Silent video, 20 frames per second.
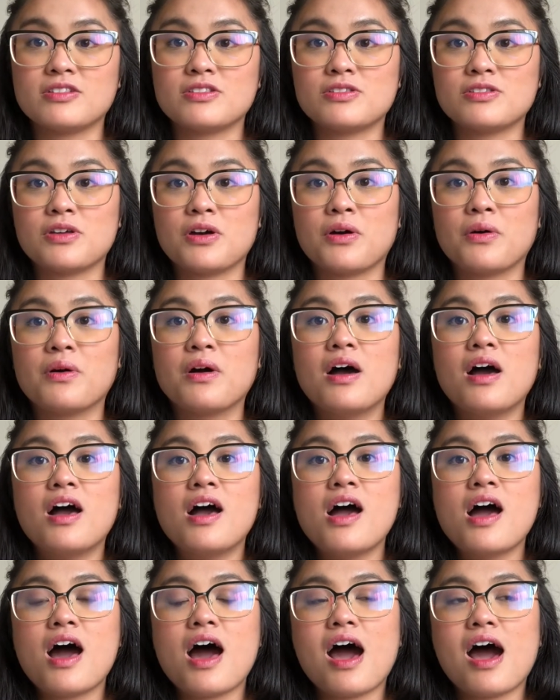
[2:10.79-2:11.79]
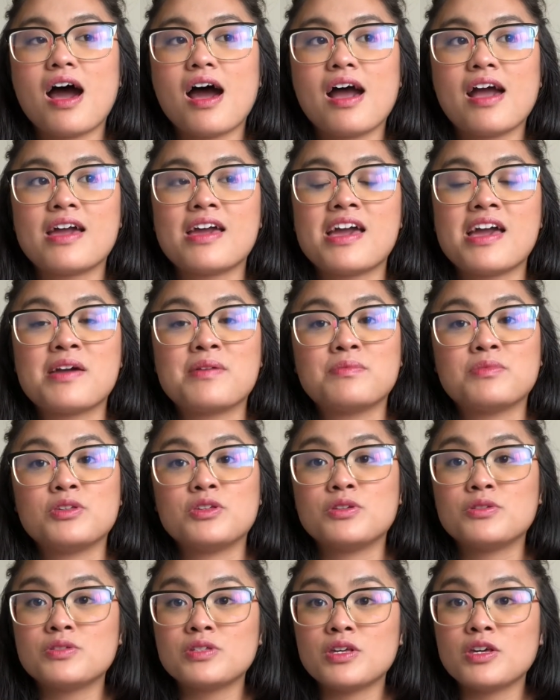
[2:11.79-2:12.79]
So I am
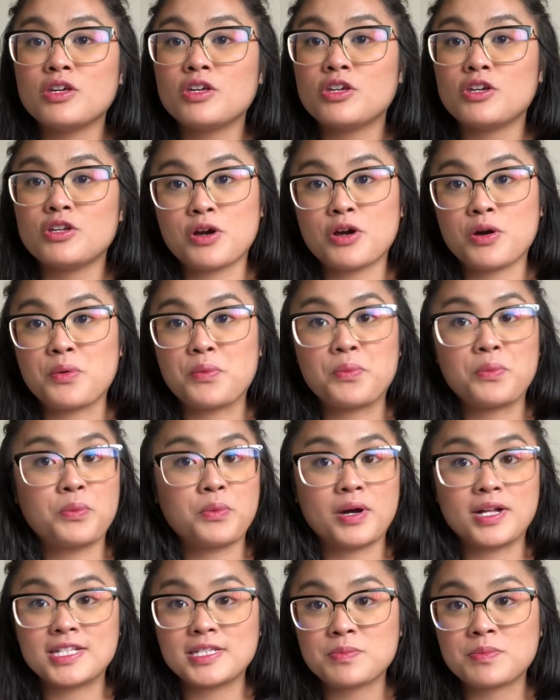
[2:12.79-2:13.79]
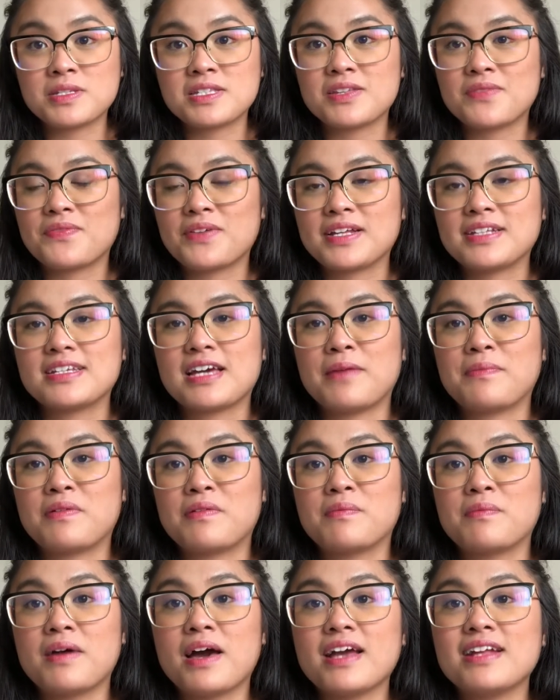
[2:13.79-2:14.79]
using, one specific type
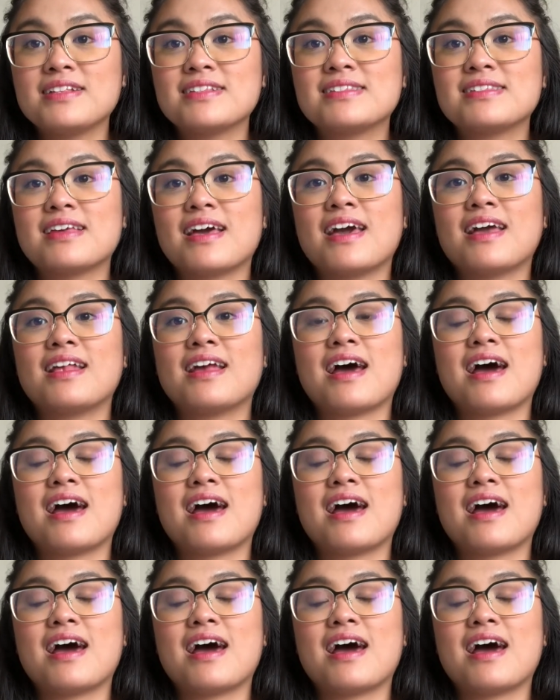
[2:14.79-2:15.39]
of mindset.